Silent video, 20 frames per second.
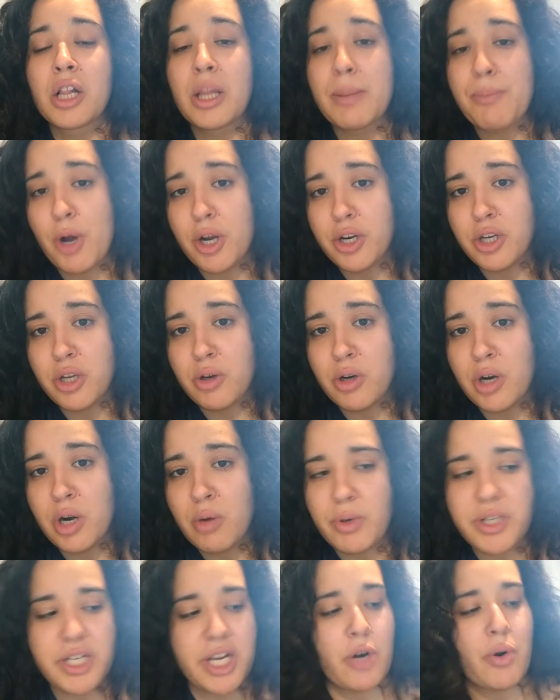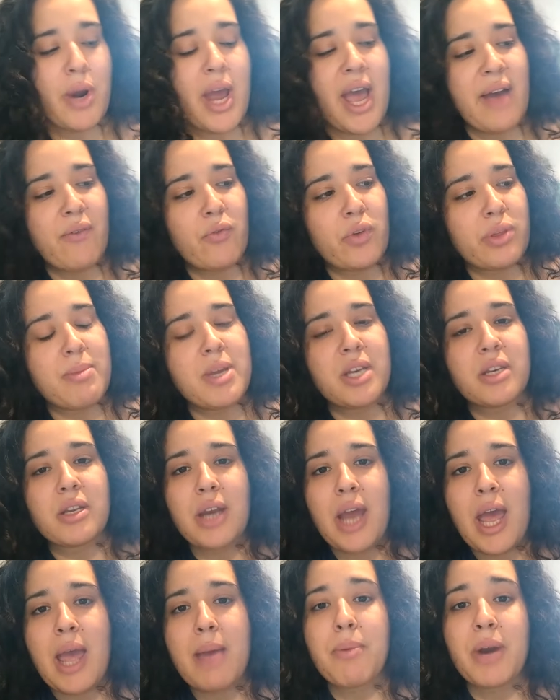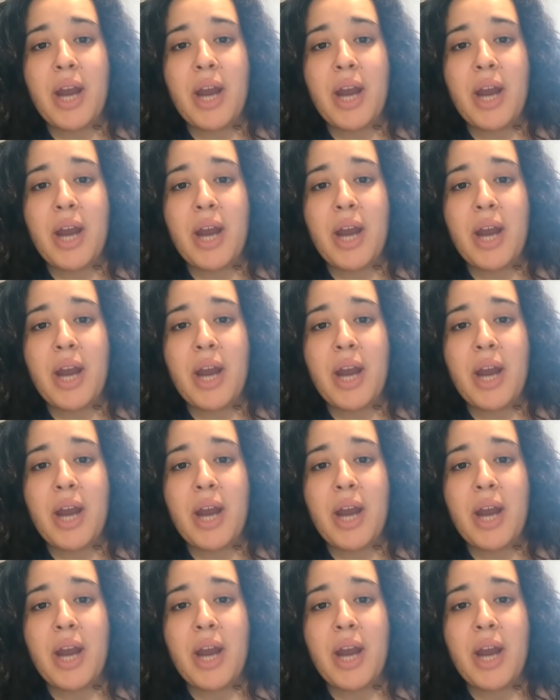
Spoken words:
clip-on tuner, which I don't have with me today,